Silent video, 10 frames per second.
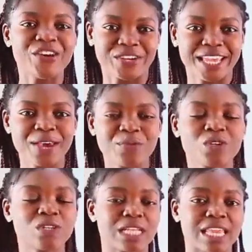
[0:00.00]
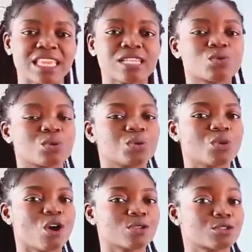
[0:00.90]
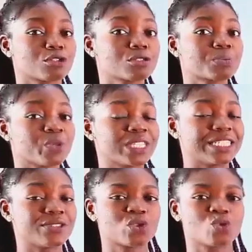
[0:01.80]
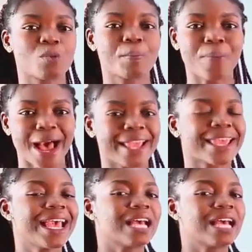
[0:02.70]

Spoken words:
Okay, we looked at things we could also use money to buy.